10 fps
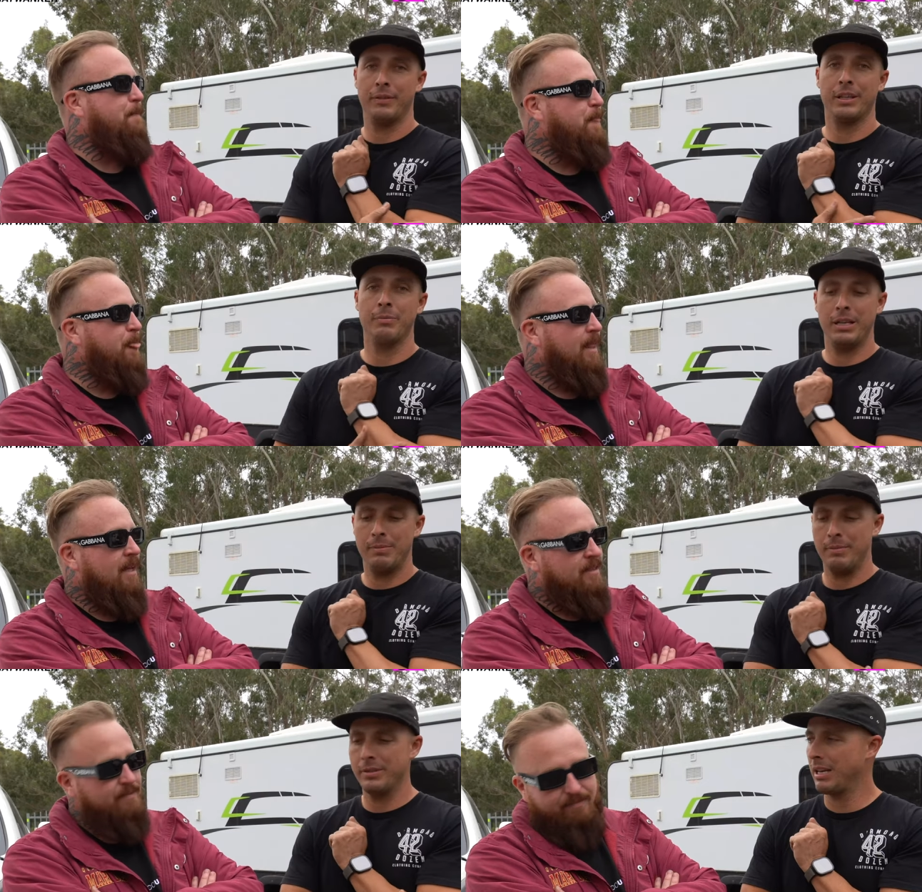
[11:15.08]
Speaker 1: of the committee
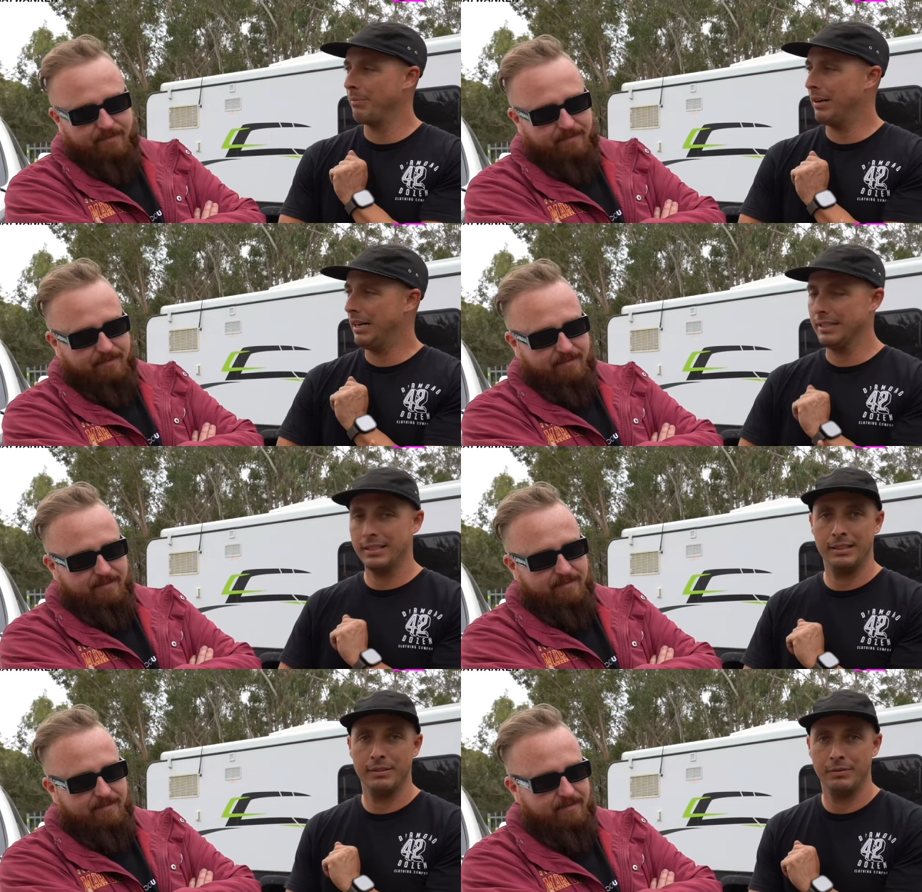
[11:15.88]
members come past,
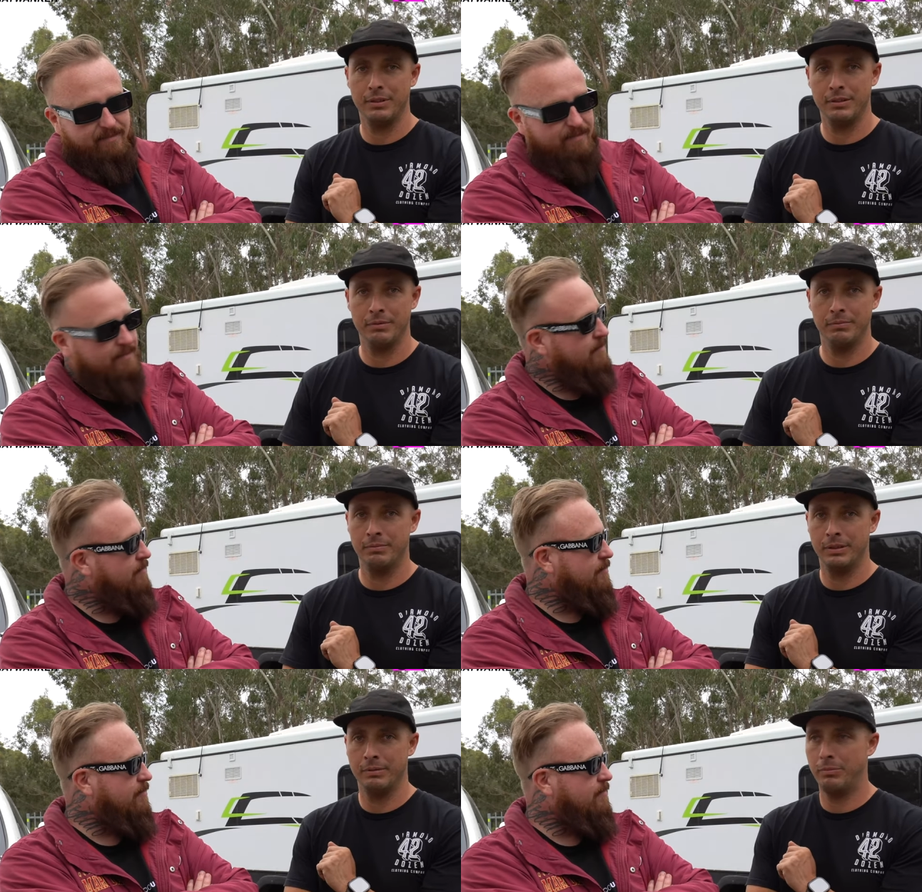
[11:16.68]
and the
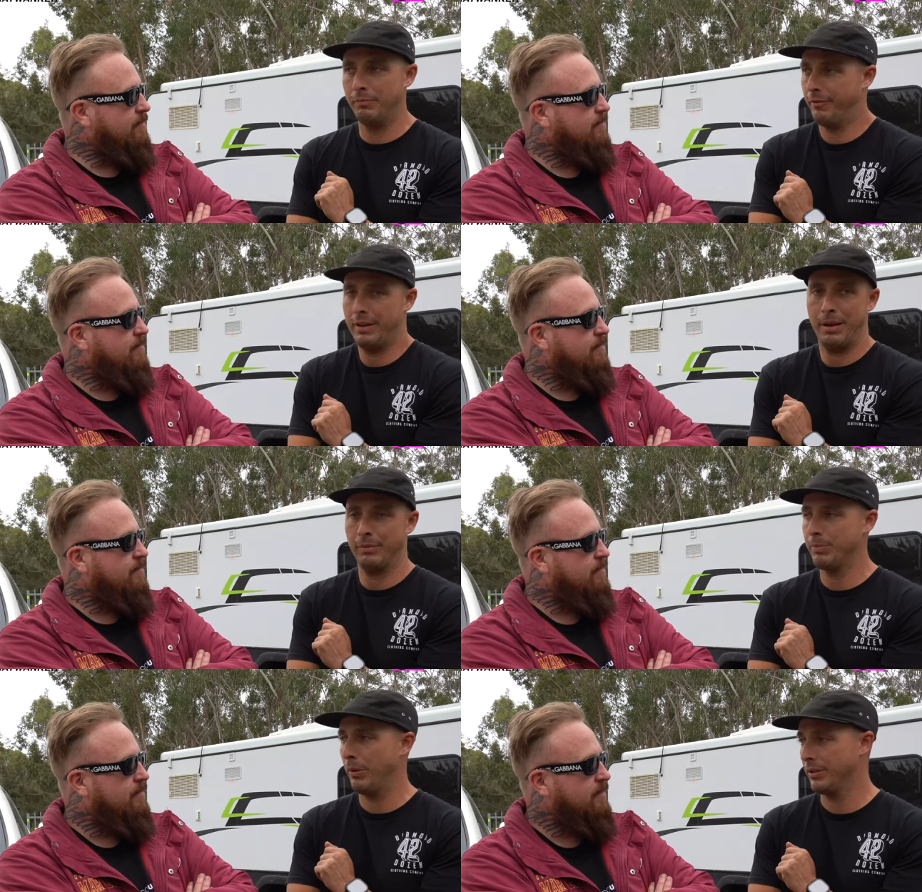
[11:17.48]
feedback
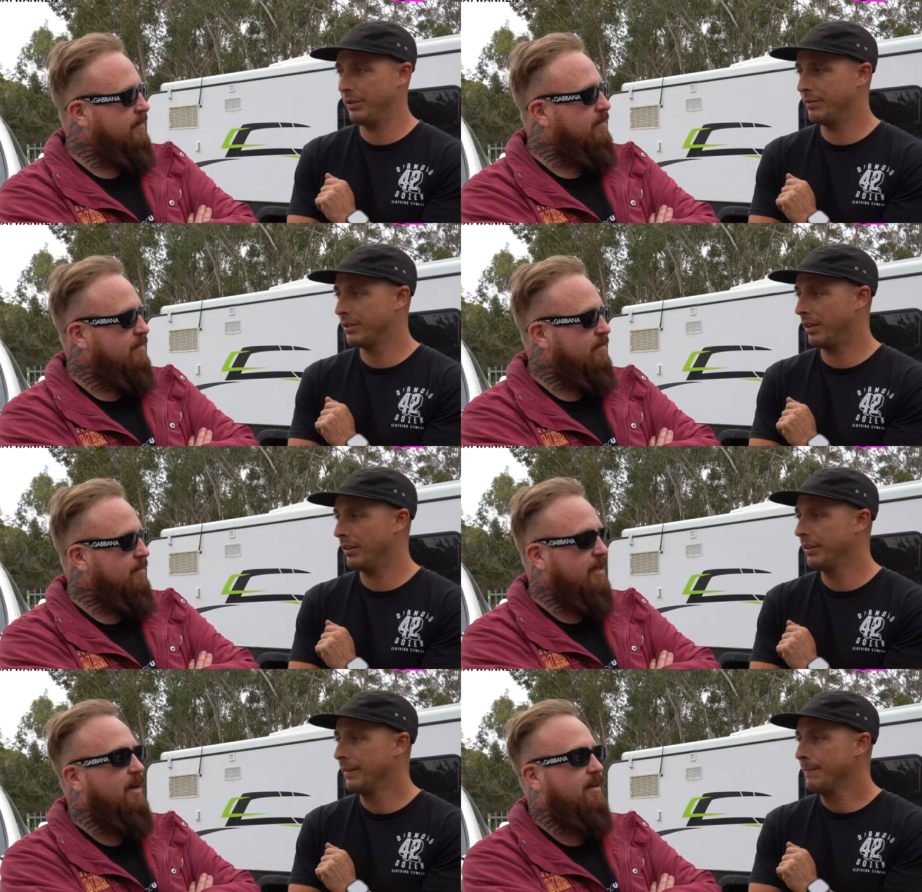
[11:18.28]
was positive. So
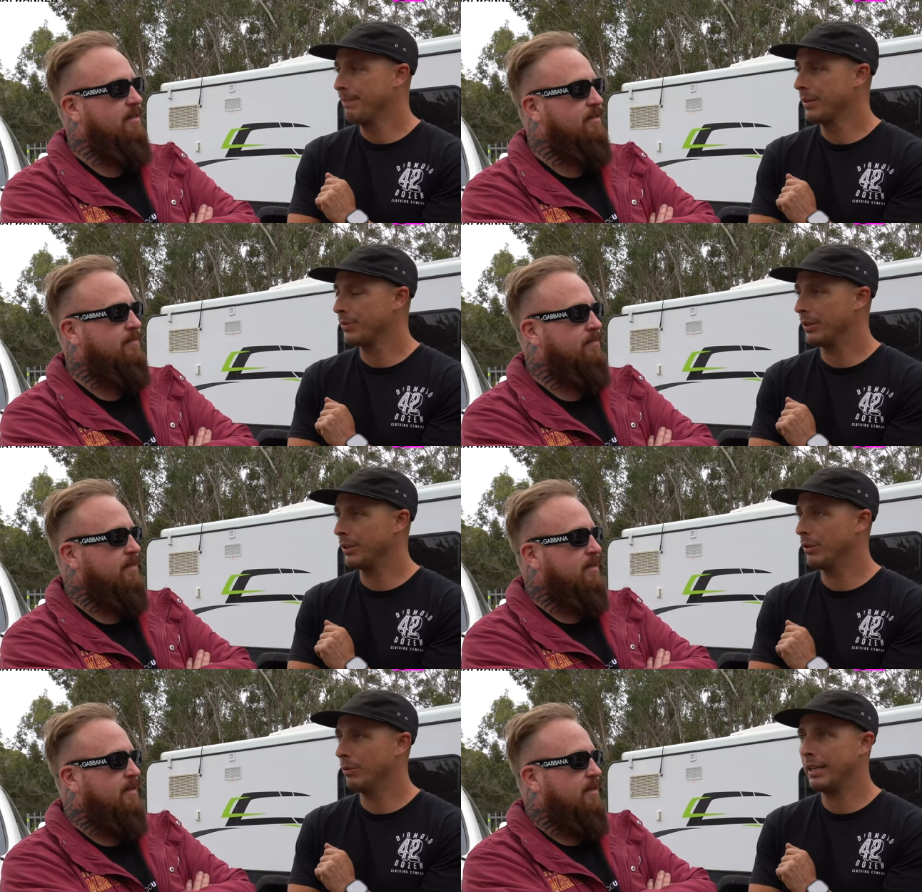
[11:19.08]
yeah, it's really
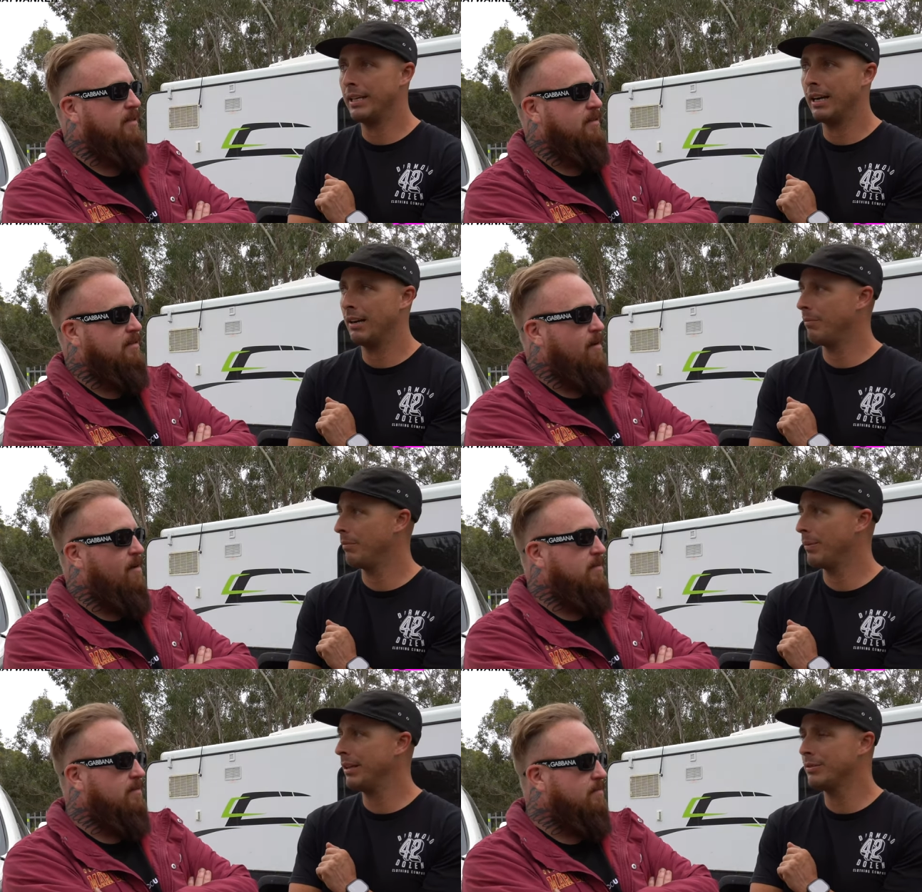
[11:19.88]
cool. We
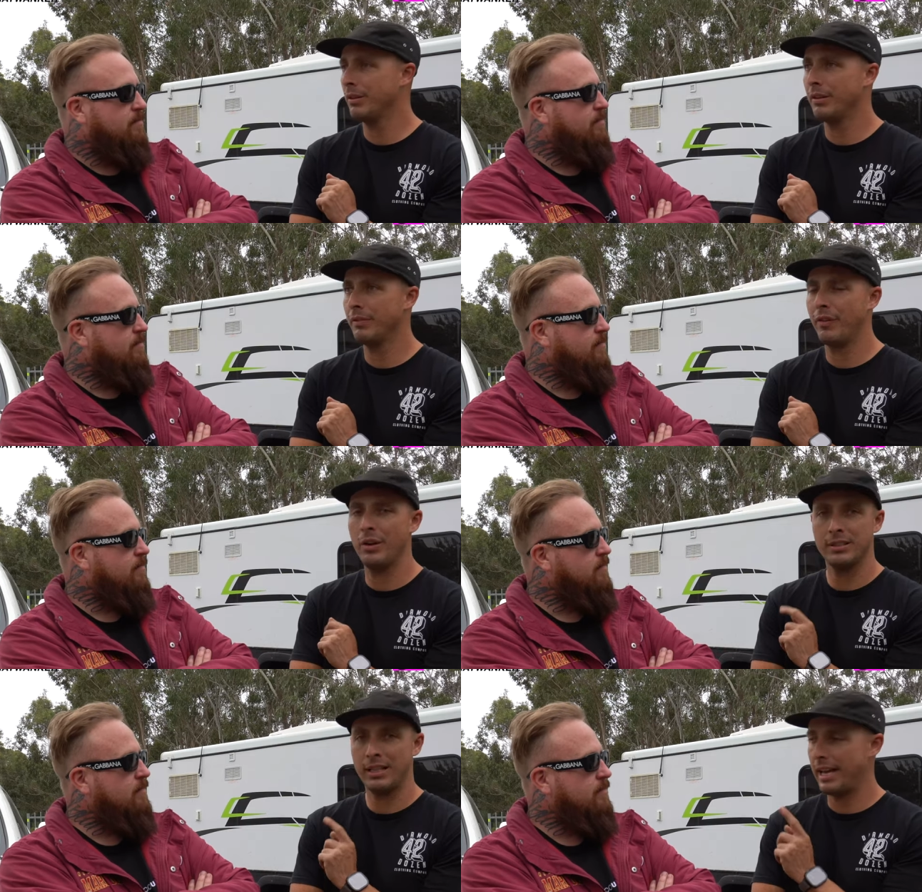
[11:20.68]
went to the
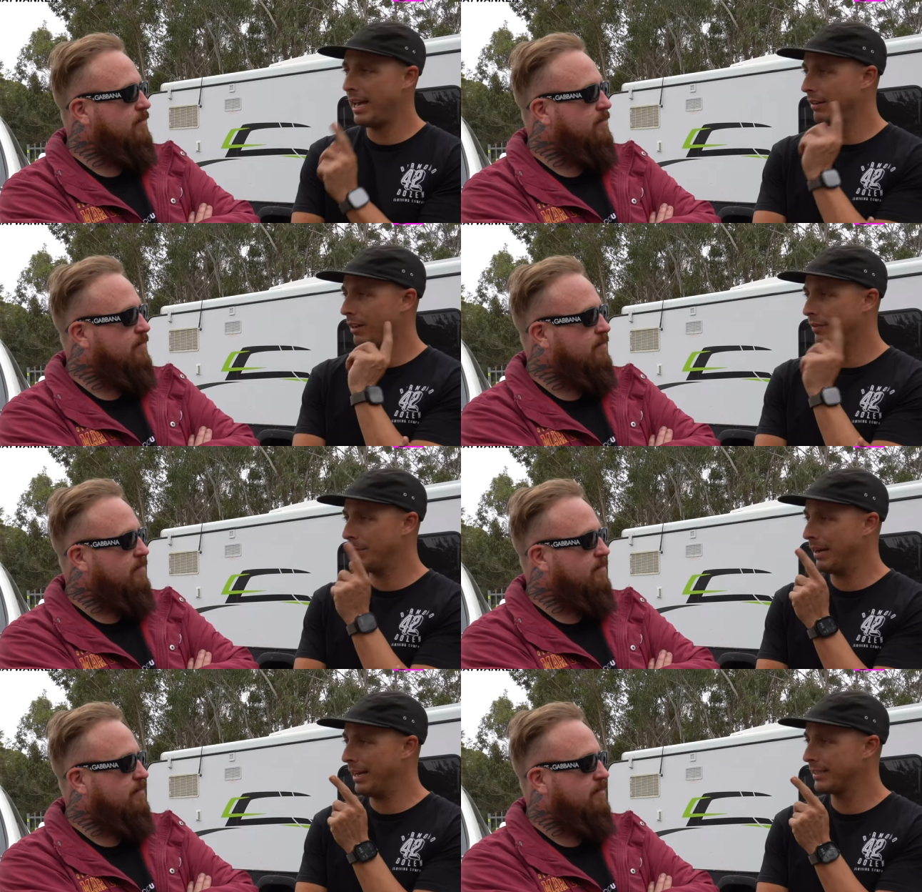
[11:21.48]
first layout over the
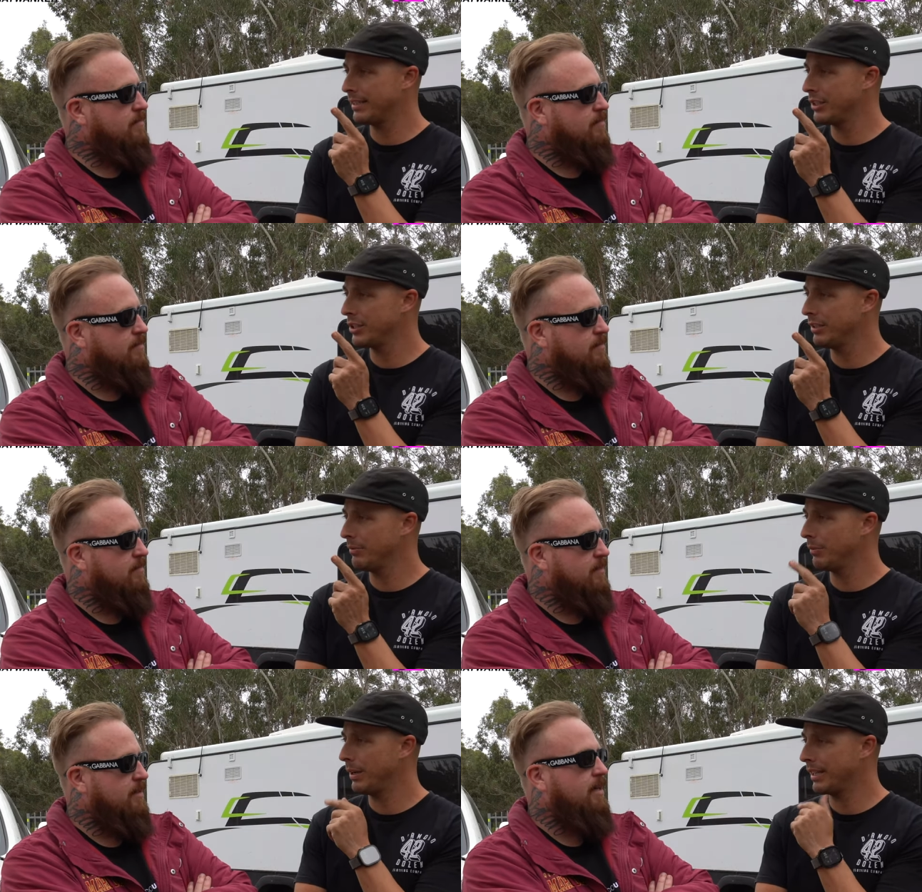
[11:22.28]
back
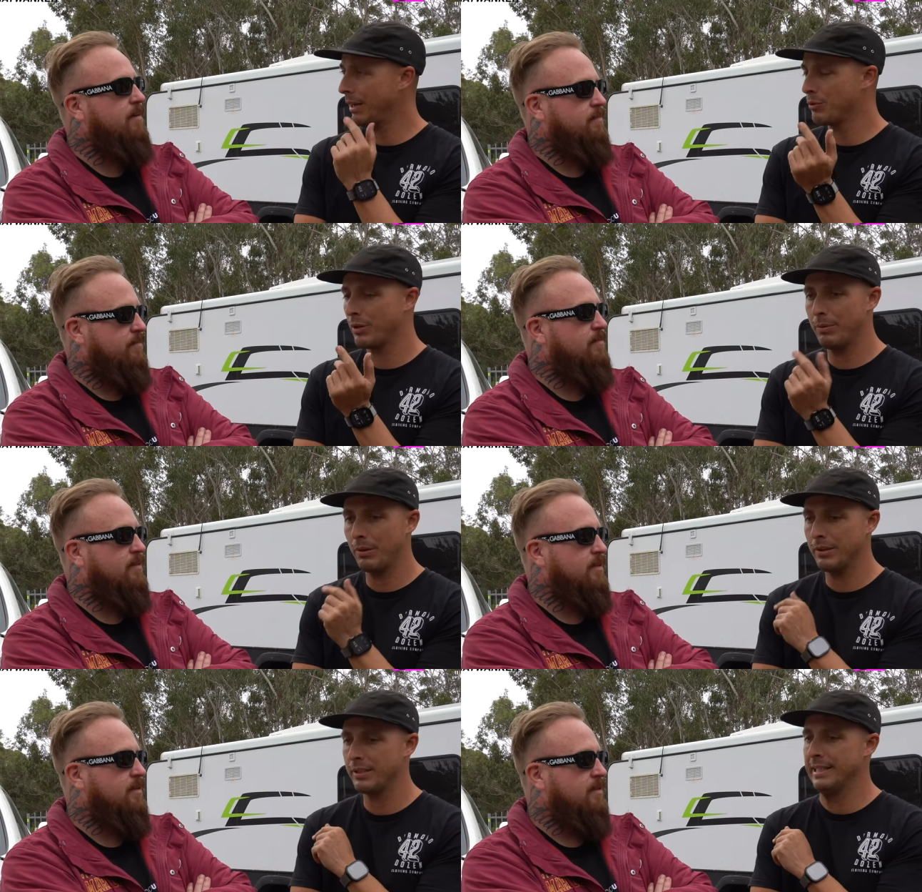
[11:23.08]
section where the gum tree
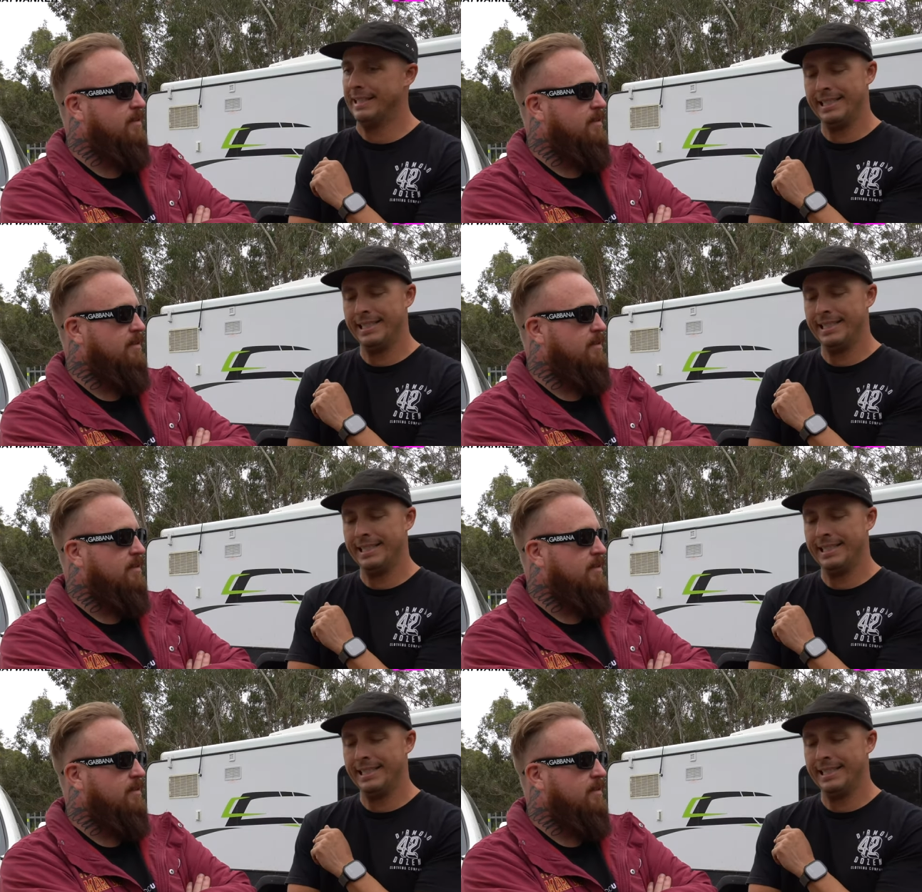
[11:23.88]
was.